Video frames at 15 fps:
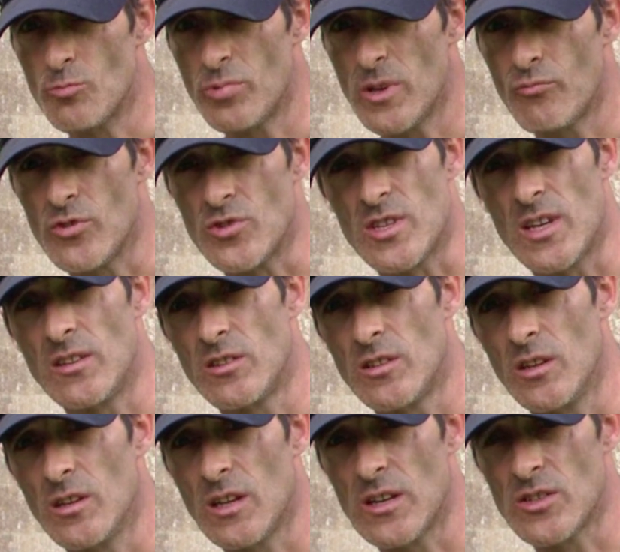be
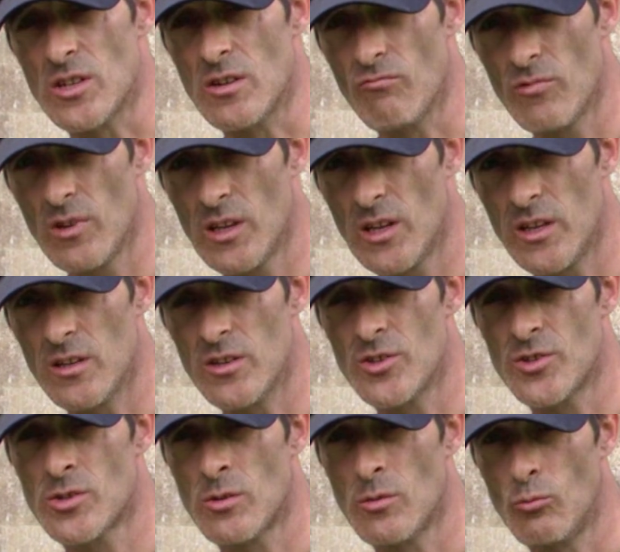presented as it really
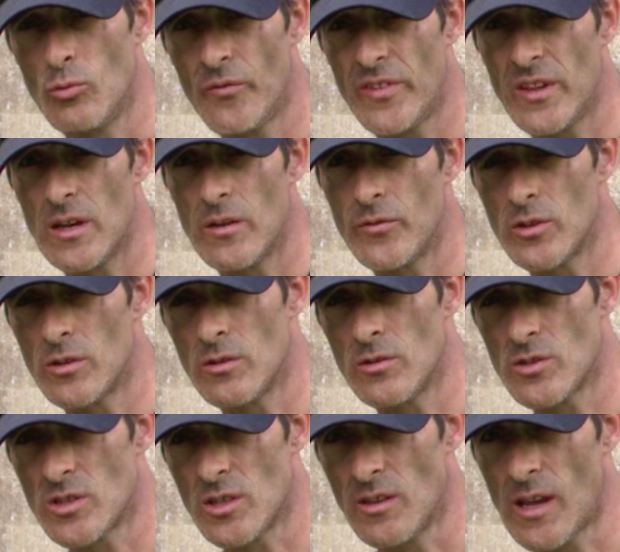is, with the
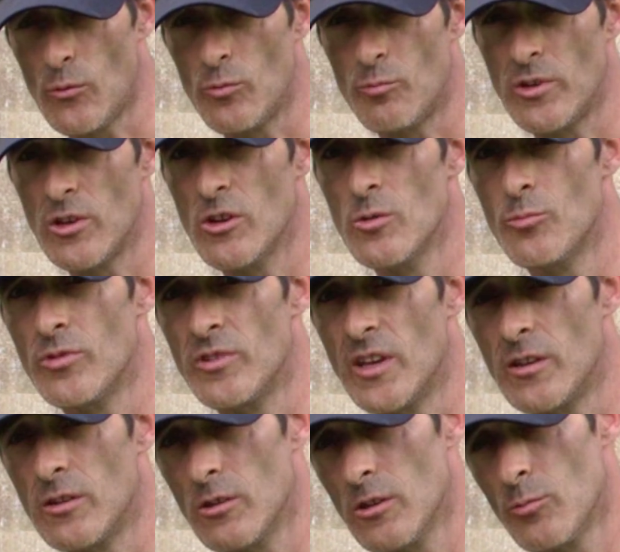evidence, and that would be
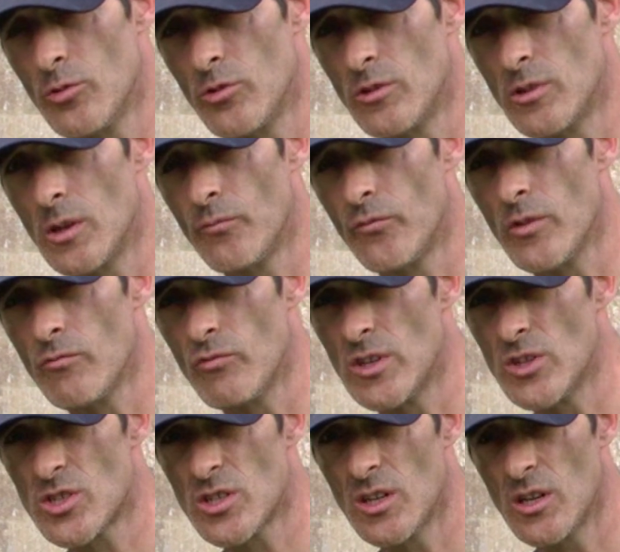opened up for
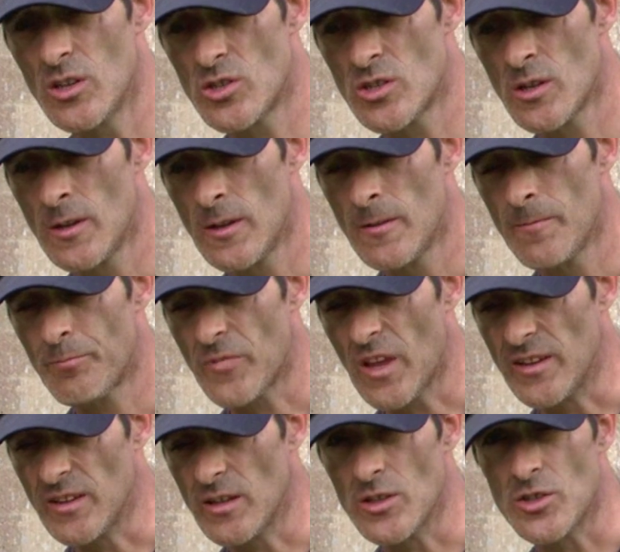research.
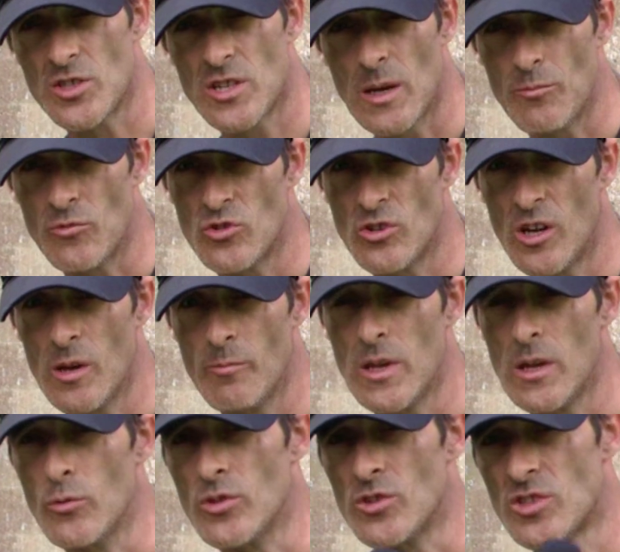And at the same time,
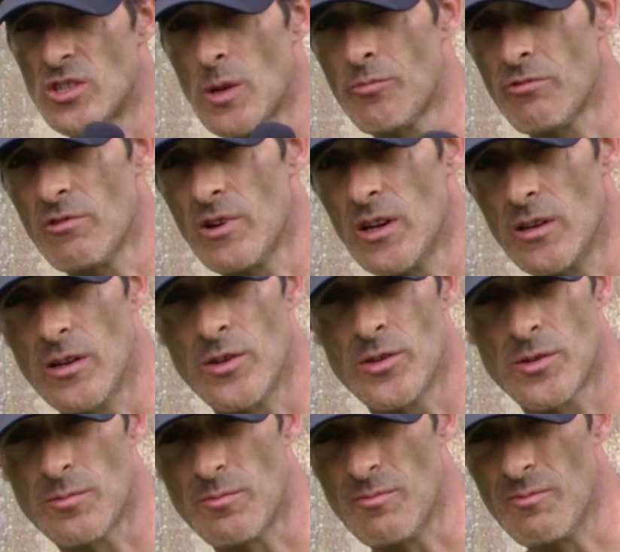it would separate
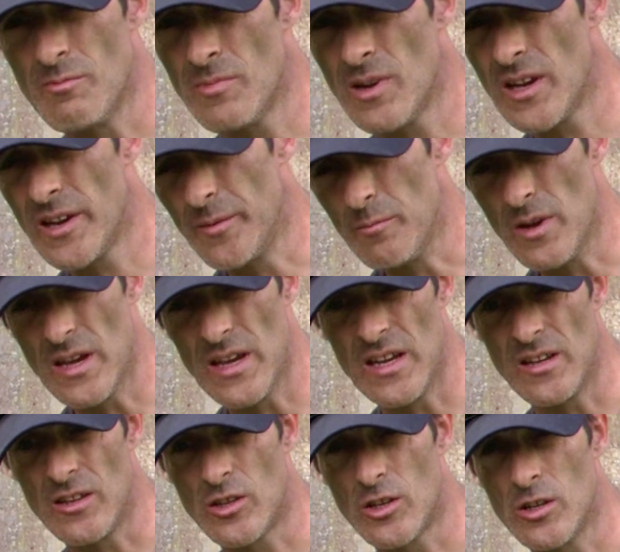this
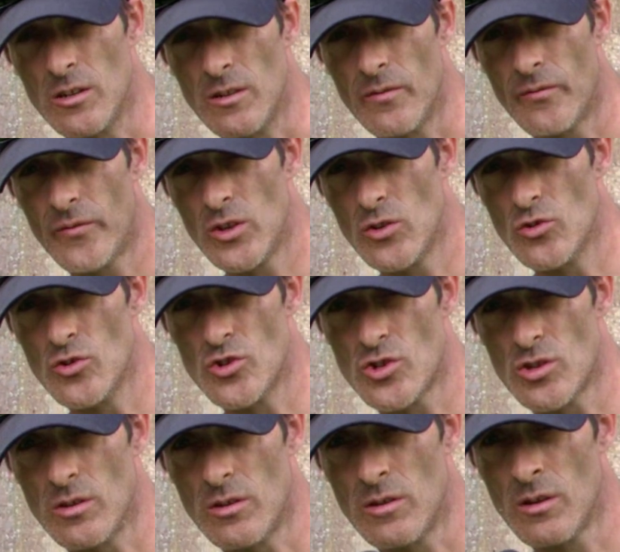man-made
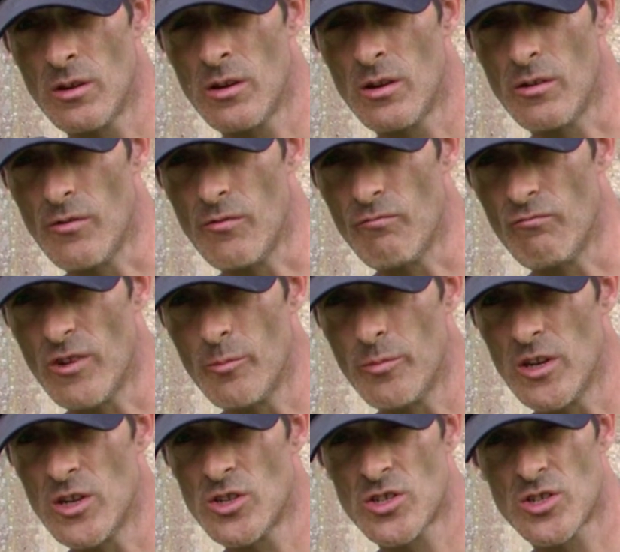confusion,
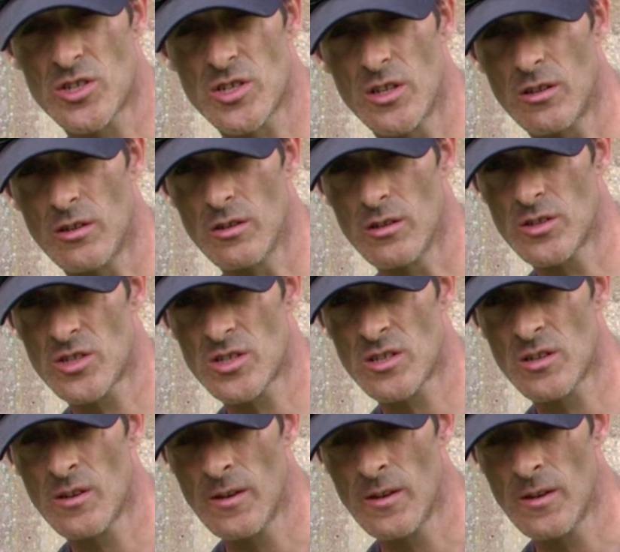rubbish circus.